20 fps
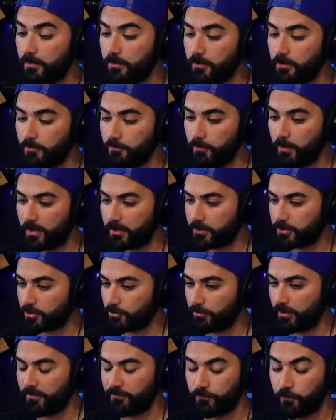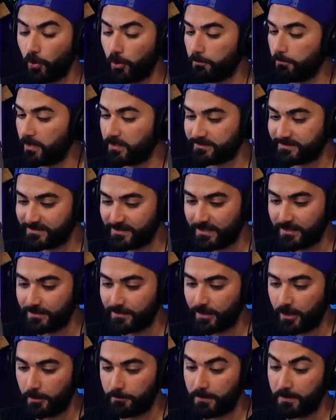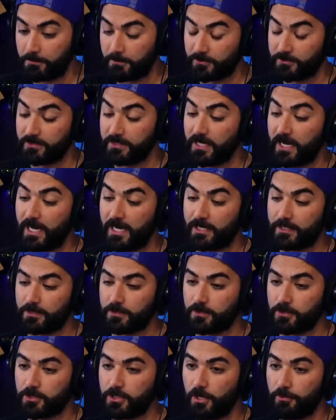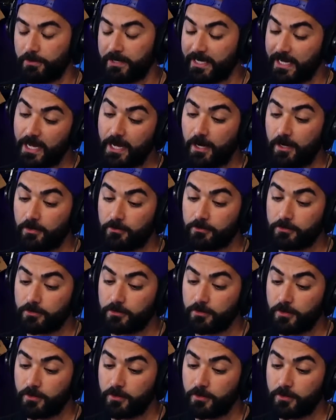3-4 months in on people not going out.